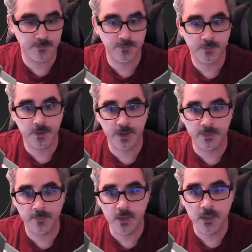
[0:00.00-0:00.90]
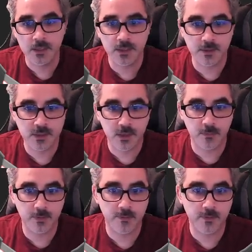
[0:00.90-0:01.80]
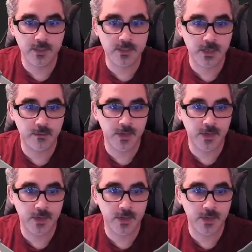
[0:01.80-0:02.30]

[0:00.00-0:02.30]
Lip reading: All right. So there's a couple of things that I want to add